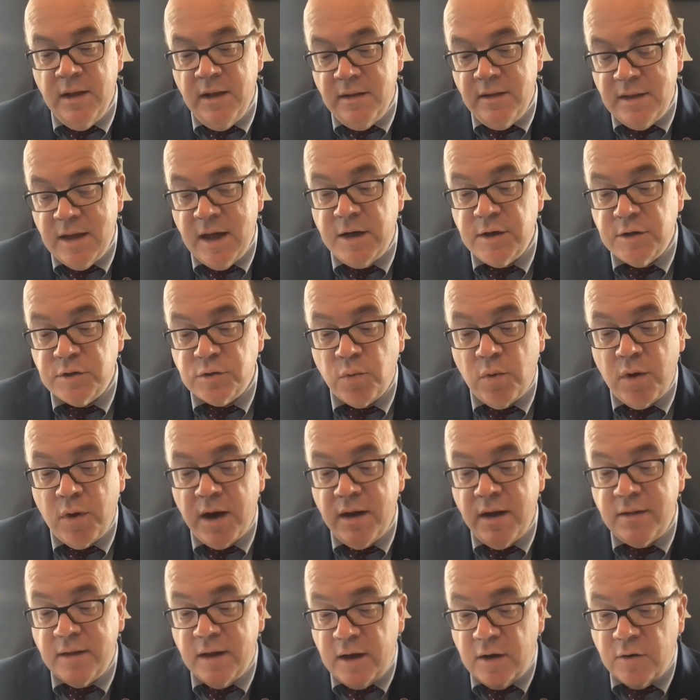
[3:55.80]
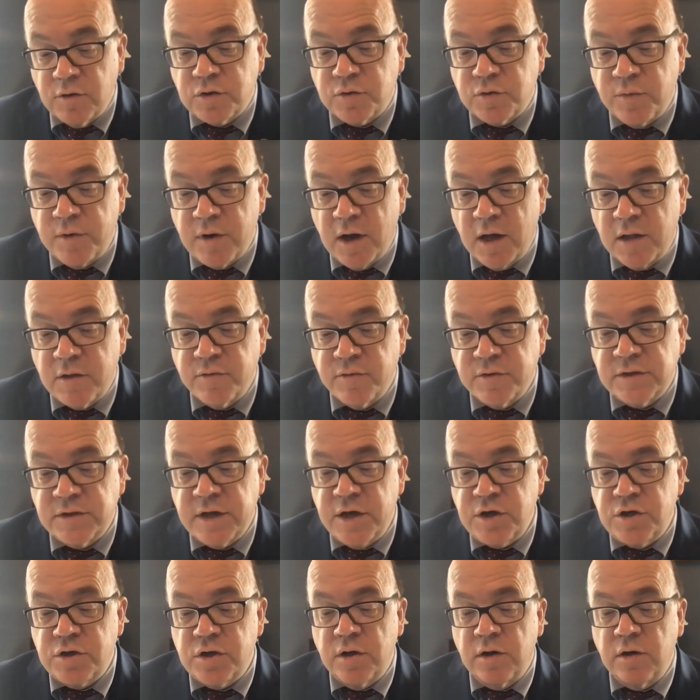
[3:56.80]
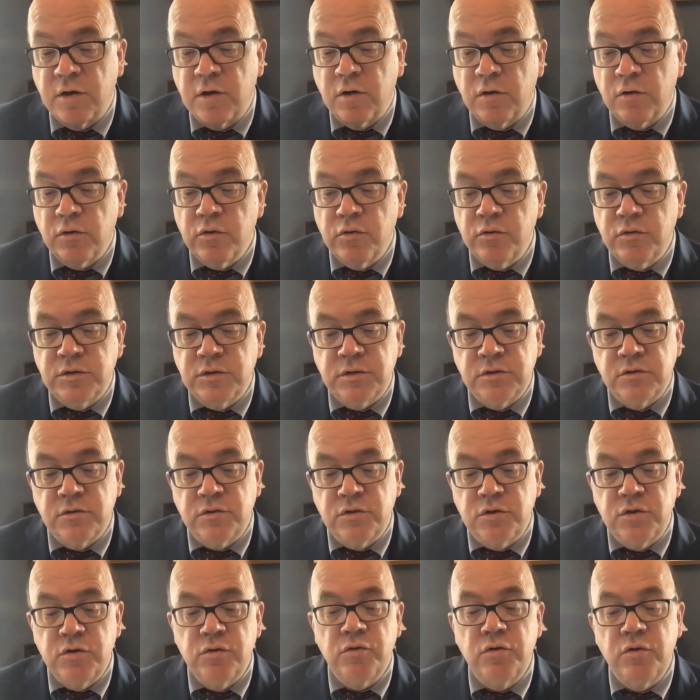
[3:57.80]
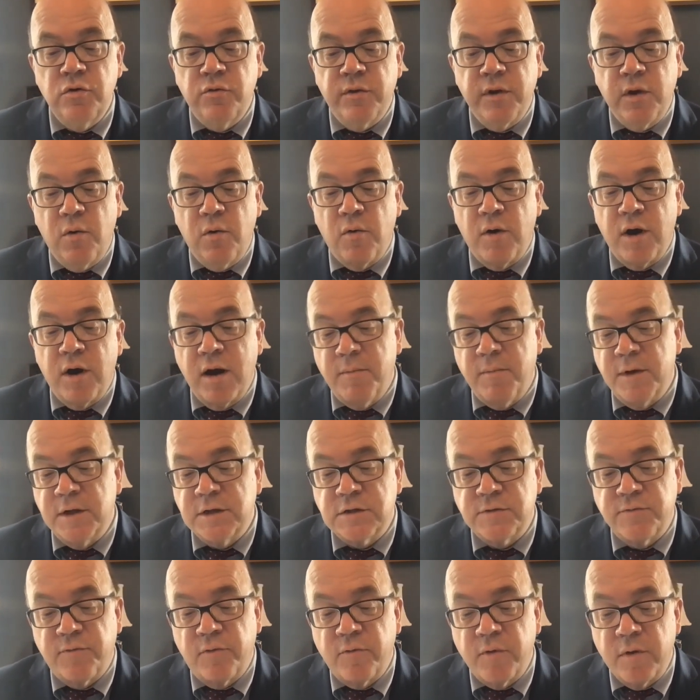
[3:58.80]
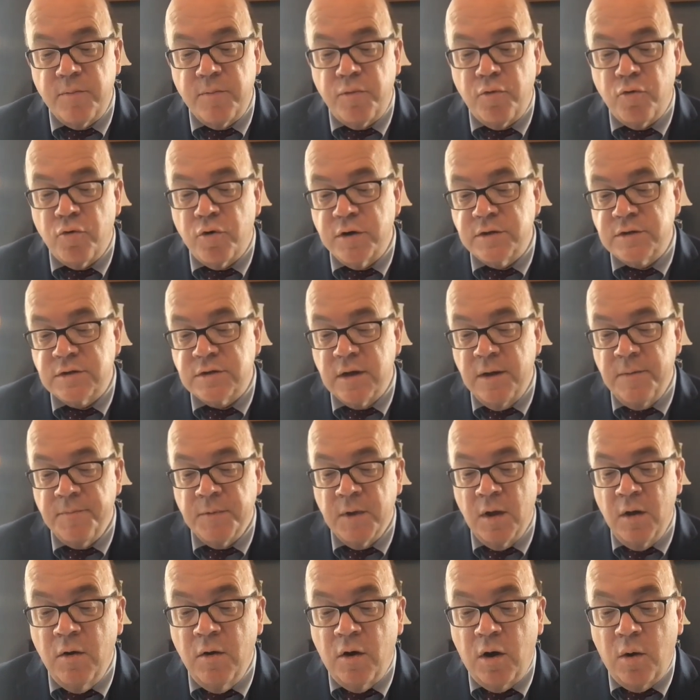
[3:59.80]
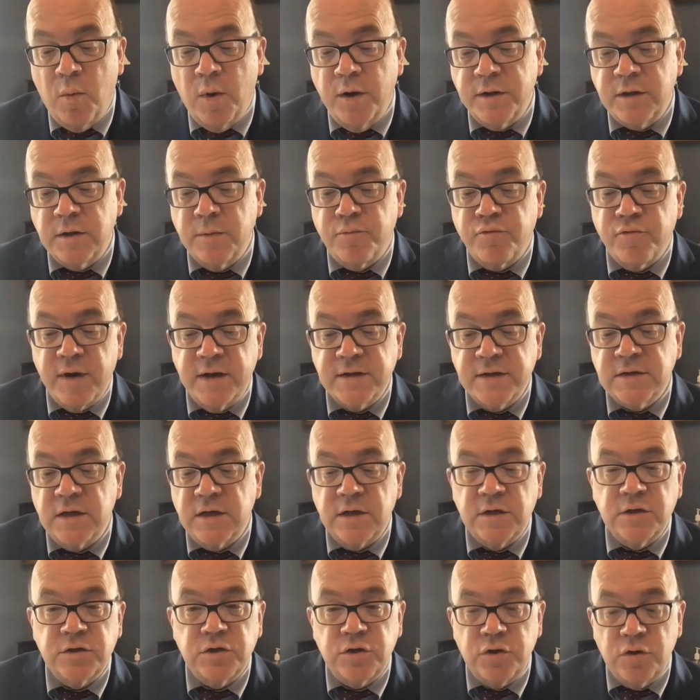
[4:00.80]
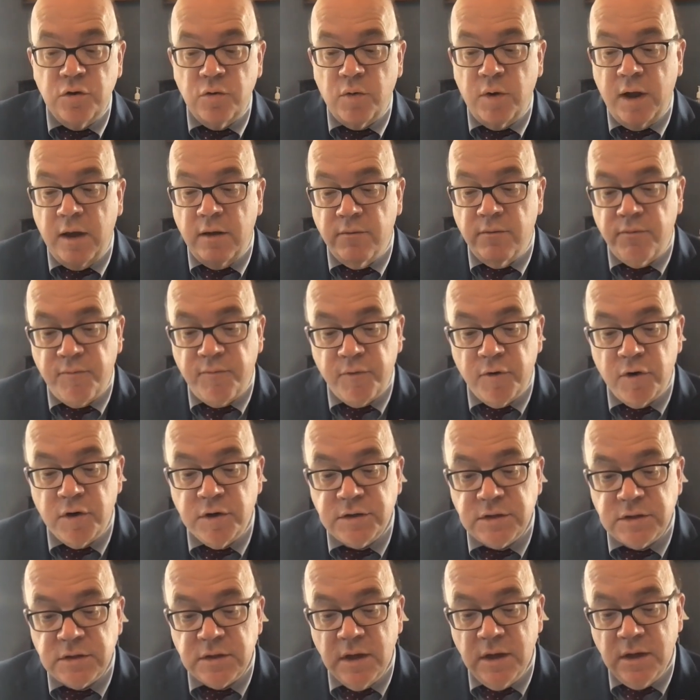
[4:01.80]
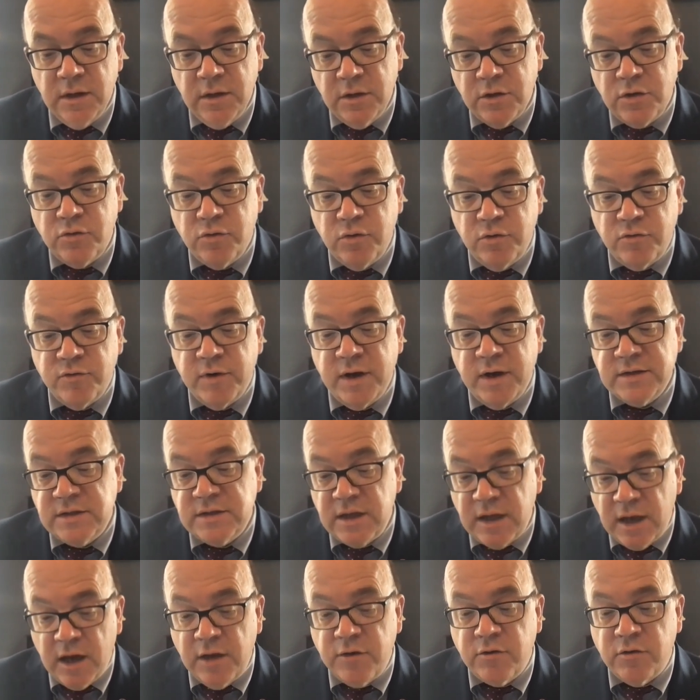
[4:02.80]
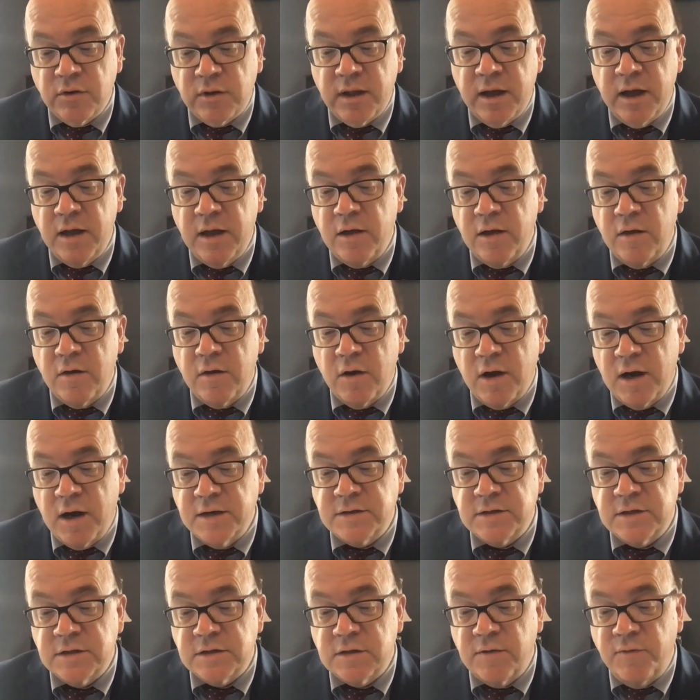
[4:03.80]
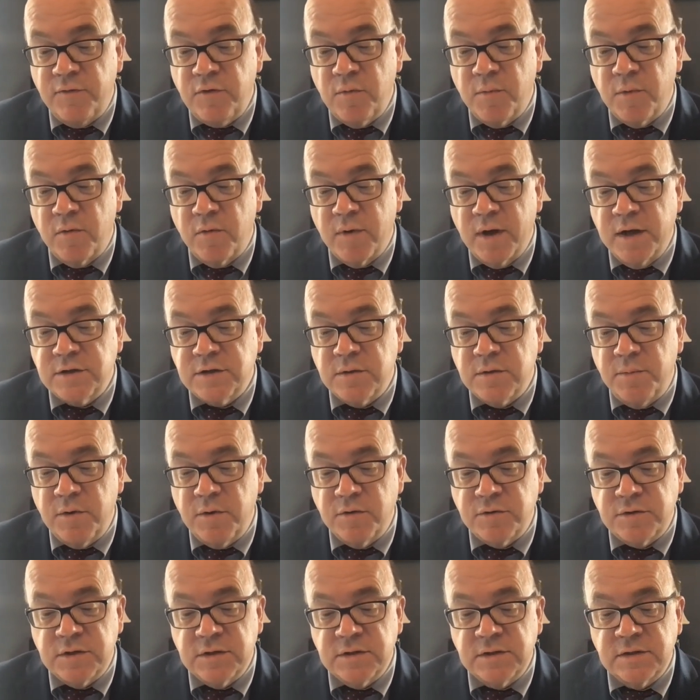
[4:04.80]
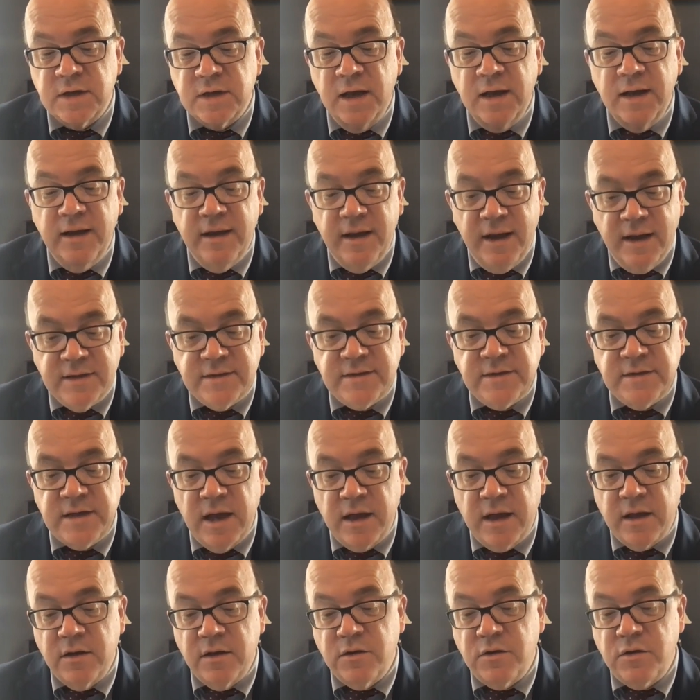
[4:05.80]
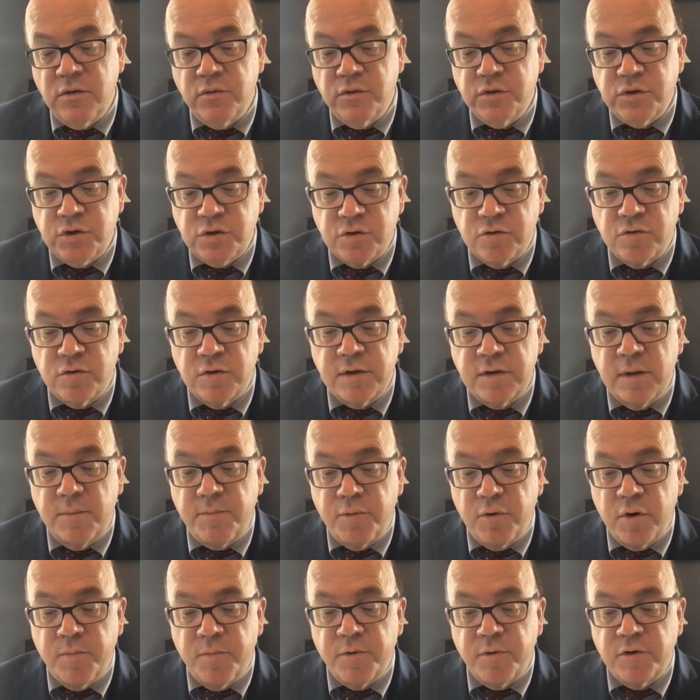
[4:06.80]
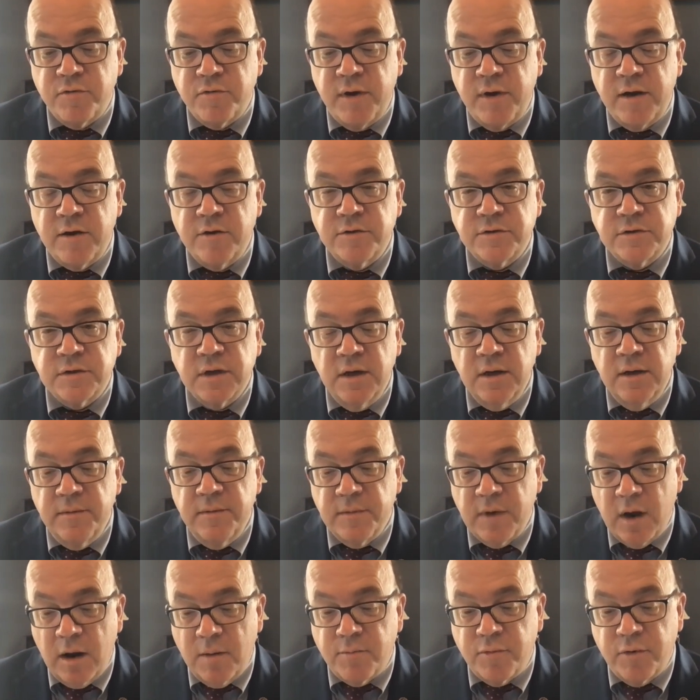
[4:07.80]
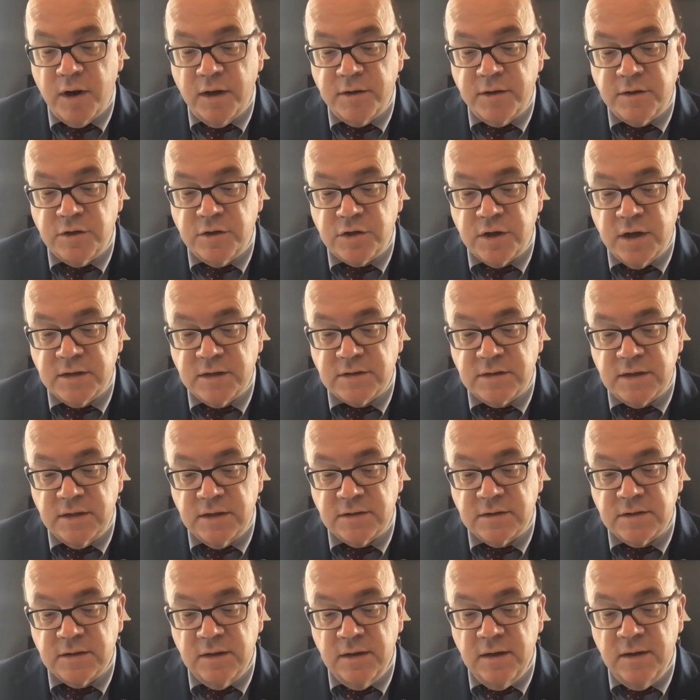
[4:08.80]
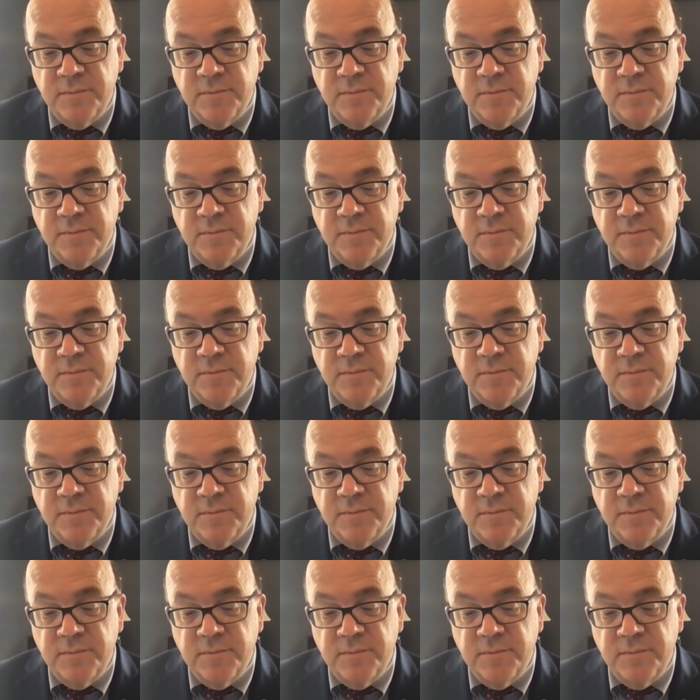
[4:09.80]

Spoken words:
That is why the House reauthorization includes 2 new requirements for reports on what the president is doing. First, to address the underlying causes of human rights abuses, and second, to ensure that perpetrators are brought to justice.